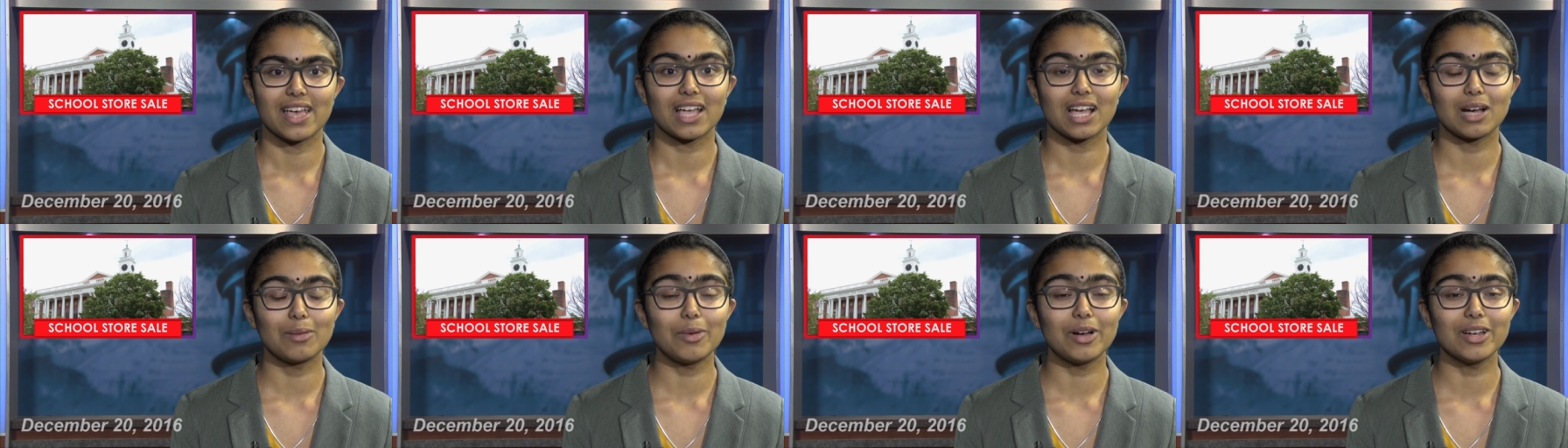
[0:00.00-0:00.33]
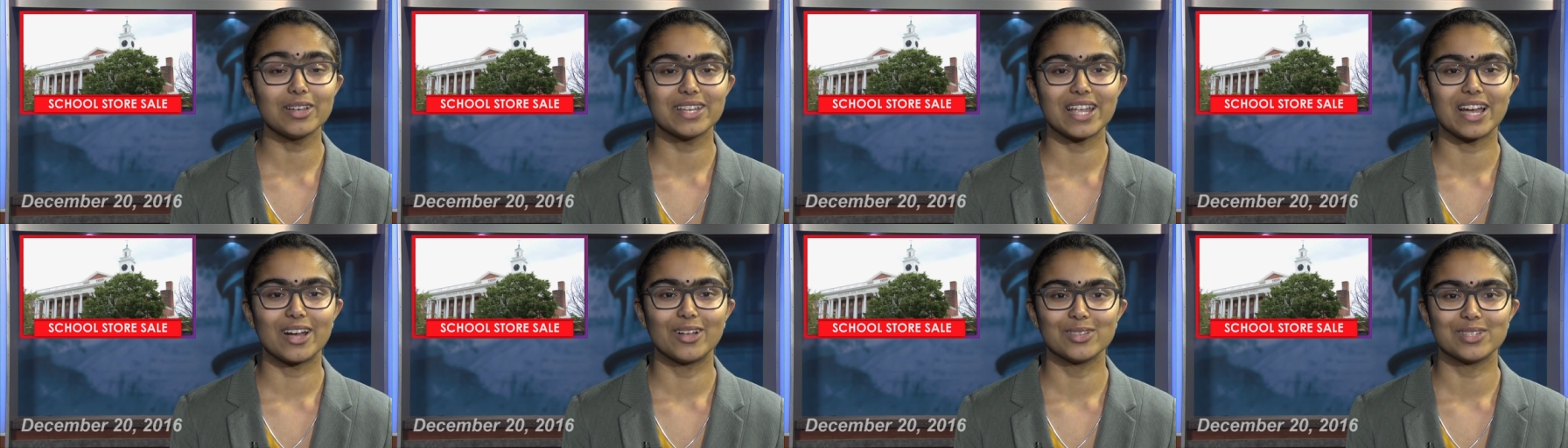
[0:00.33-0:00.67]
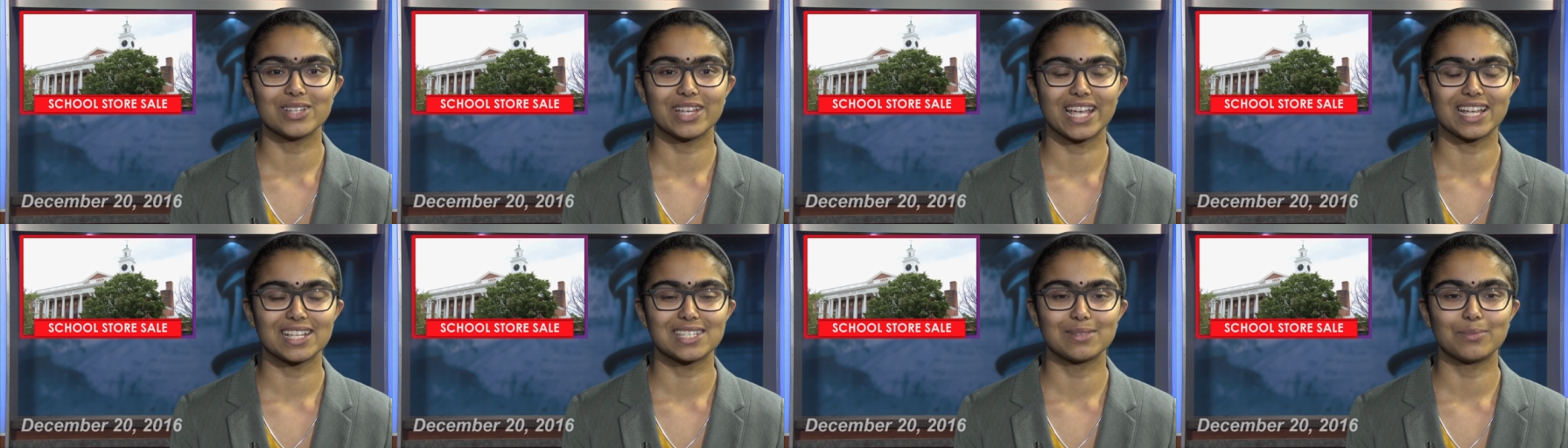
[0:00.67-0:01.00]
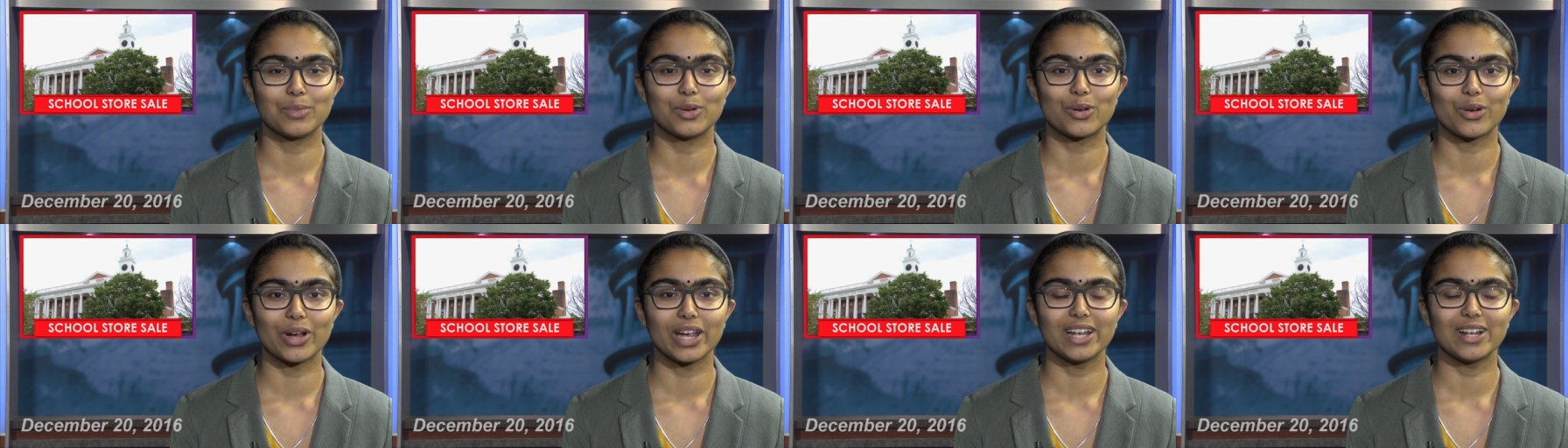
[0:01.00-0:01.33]
Come on down to get
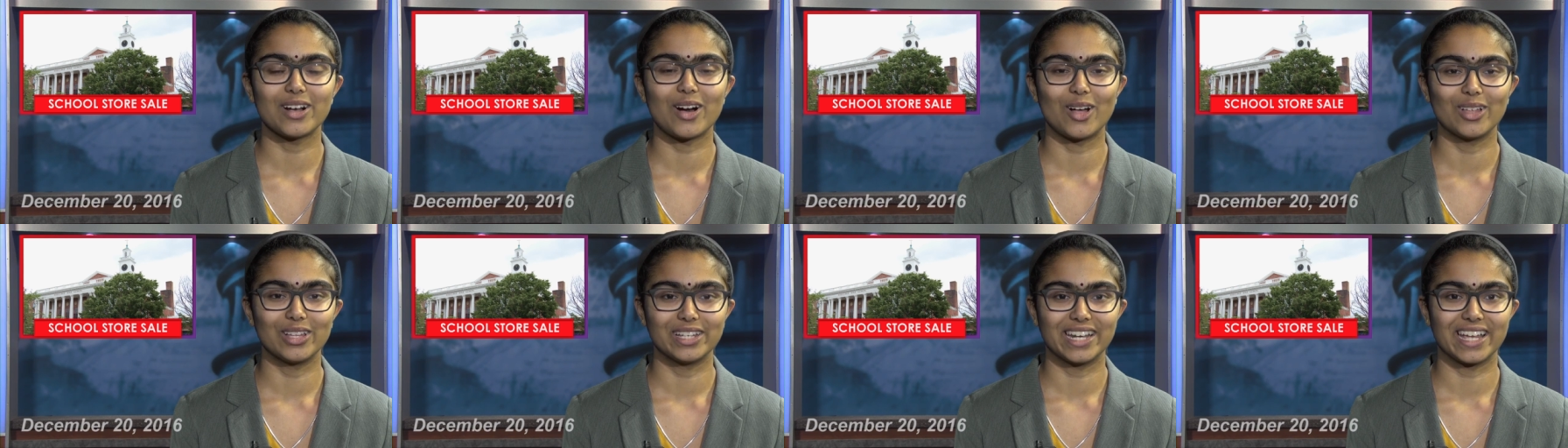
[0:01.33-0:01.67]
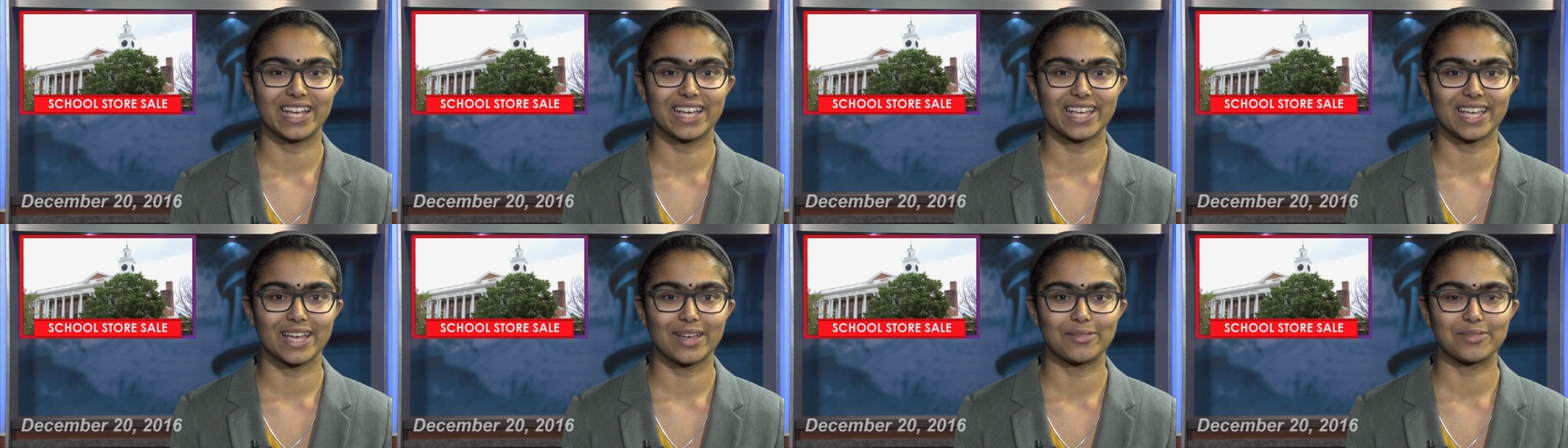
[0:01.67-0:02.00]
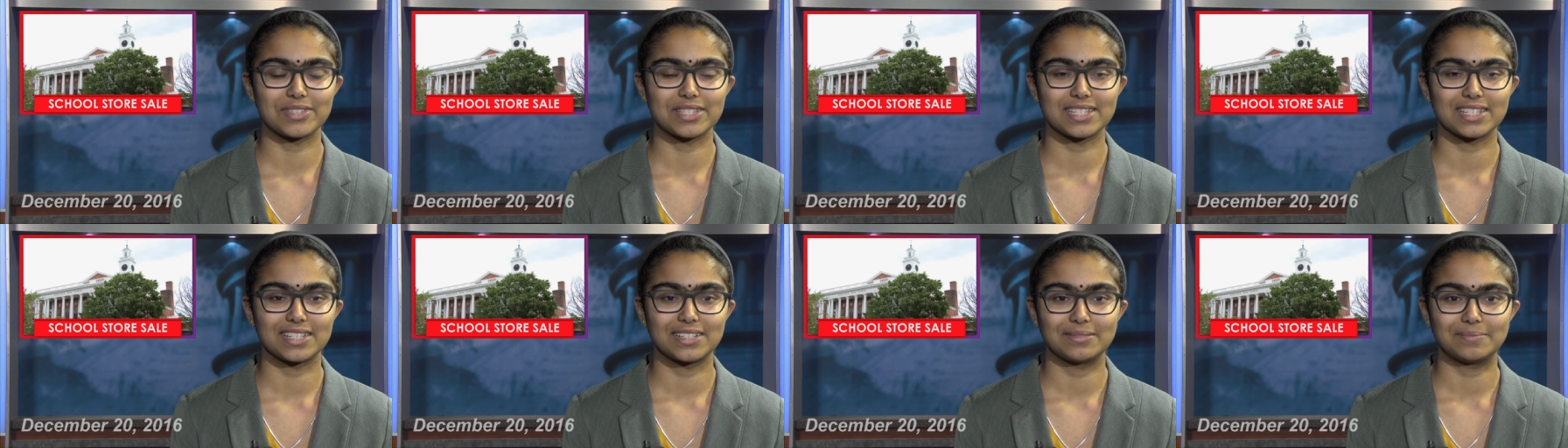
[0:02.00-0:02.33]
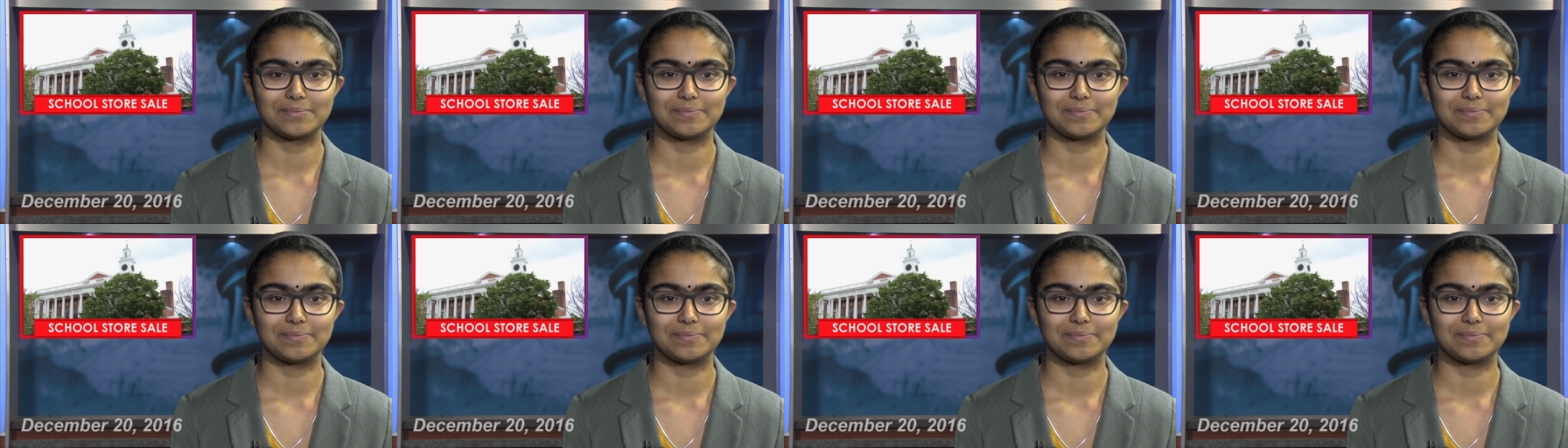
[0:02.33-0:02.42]
some great holiday gifts.